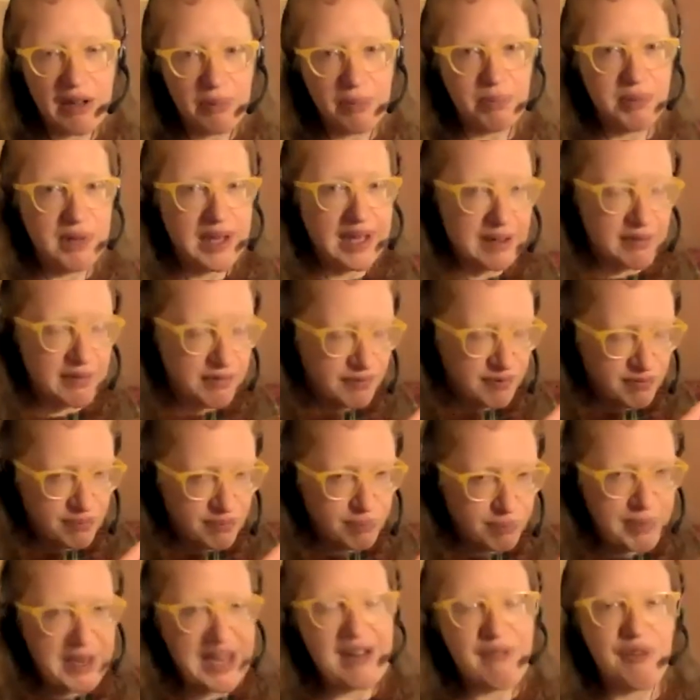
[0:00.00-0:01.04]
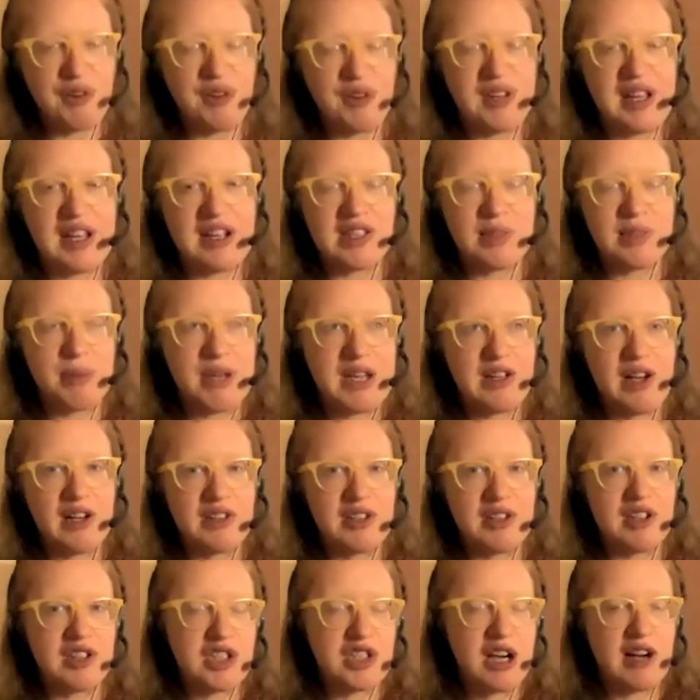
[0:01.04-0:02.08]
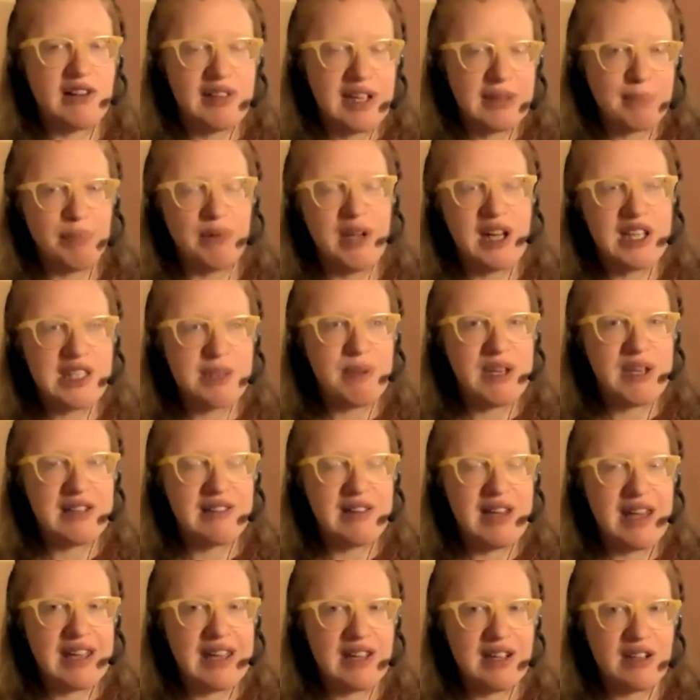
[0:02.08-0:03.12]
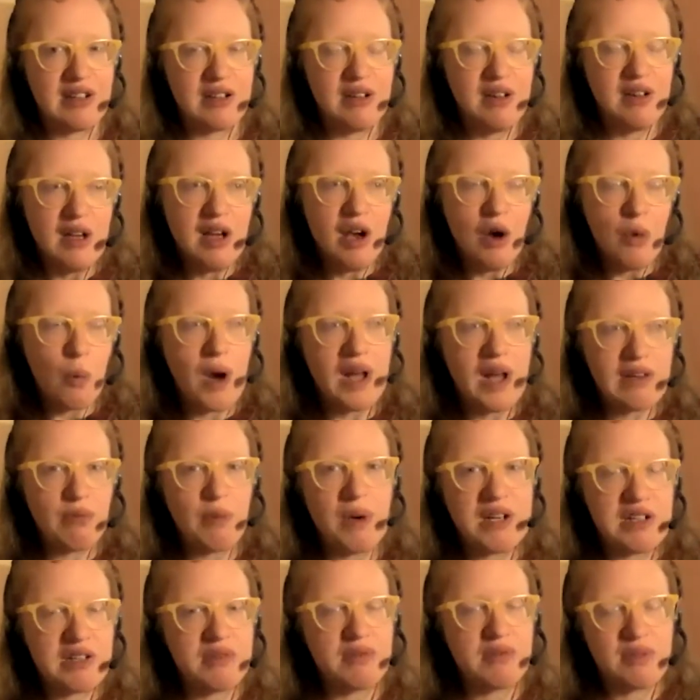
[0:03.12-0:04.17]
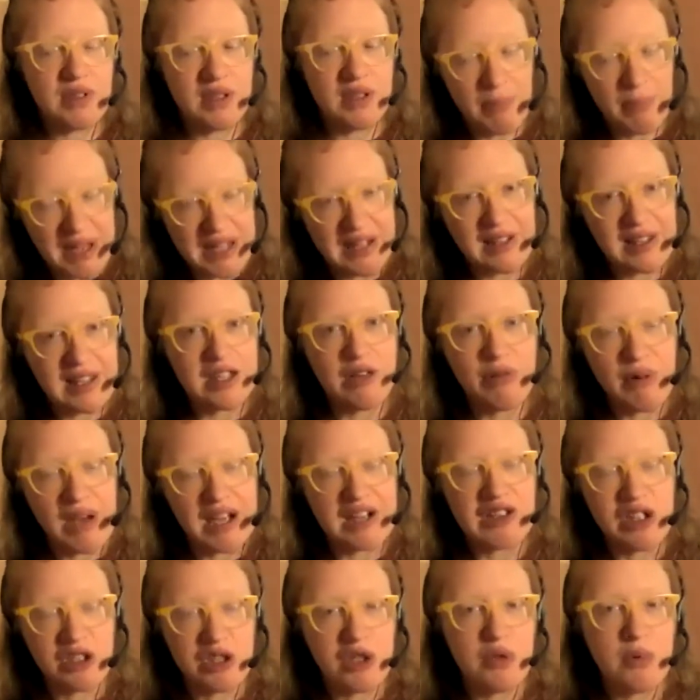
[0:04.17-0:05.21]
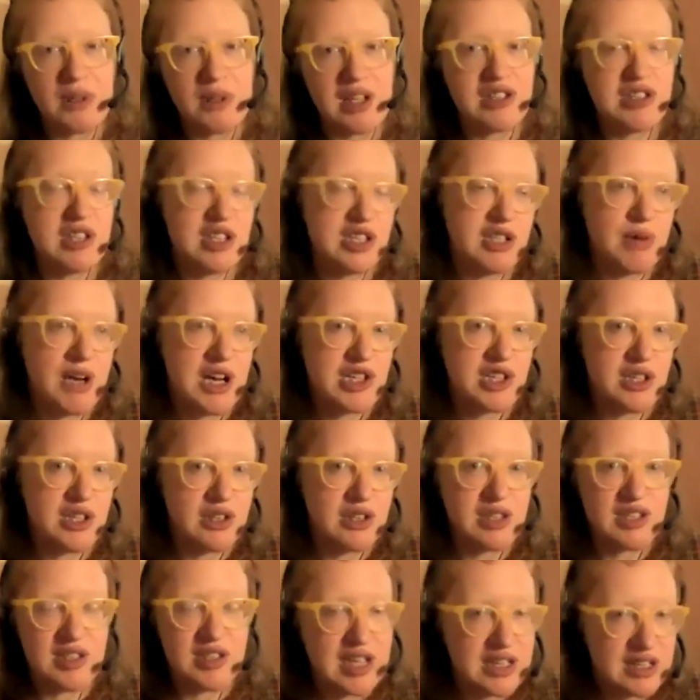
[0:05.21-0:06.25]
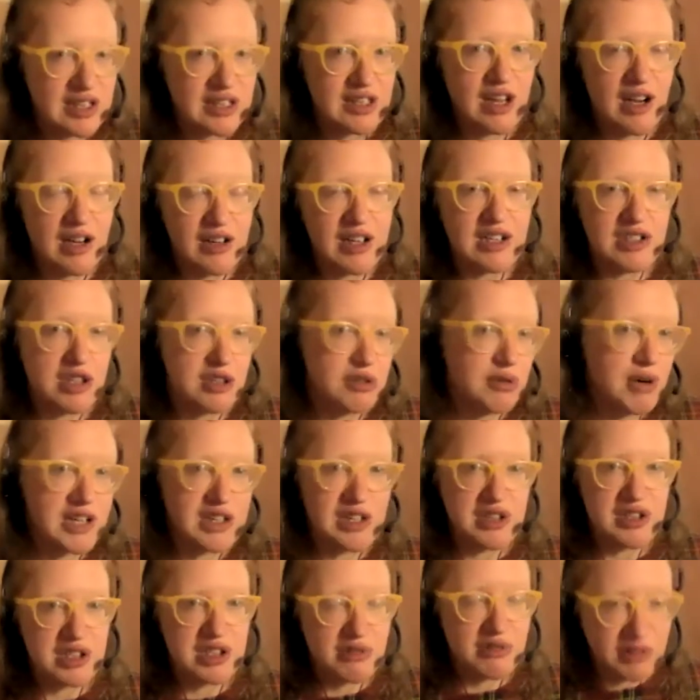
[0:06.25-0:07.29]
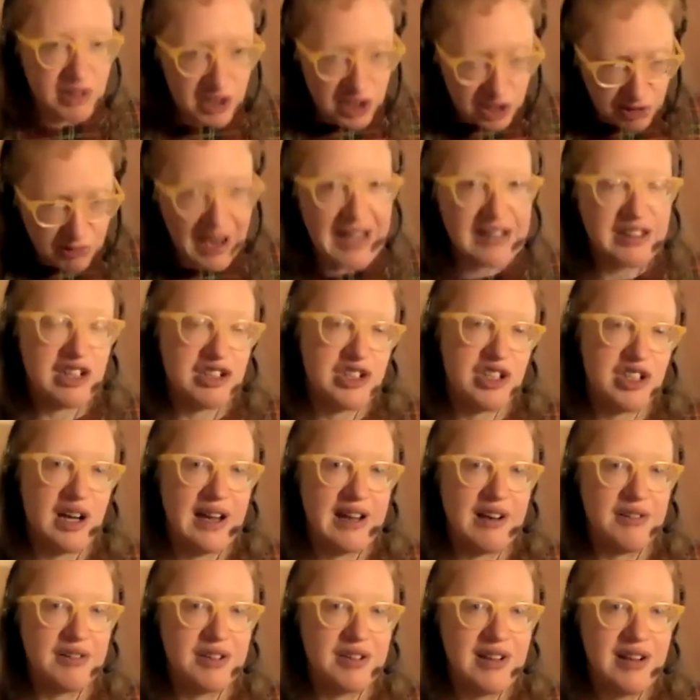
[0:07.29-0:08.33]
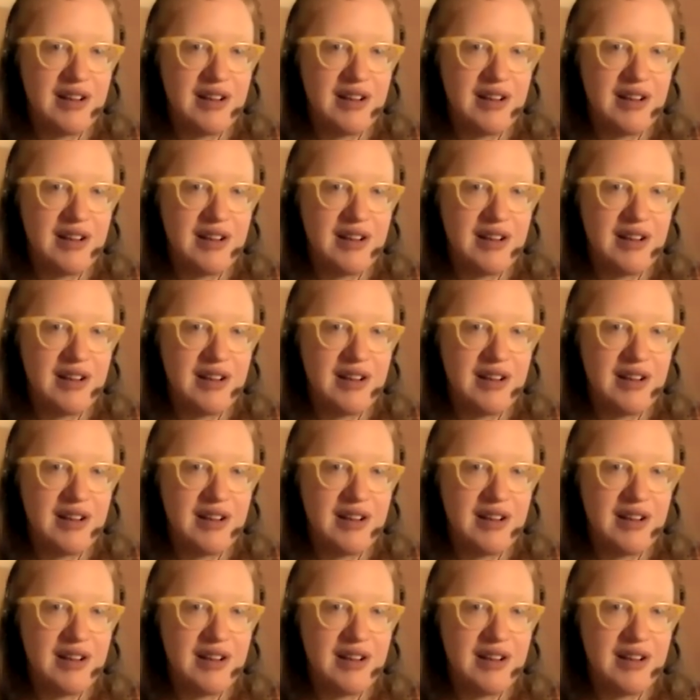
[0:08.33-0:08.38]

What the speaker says: like painful things are being done to the child, like blood's being taken. The main thing you actually do in that situation, the state of the art, is to try to distract the child.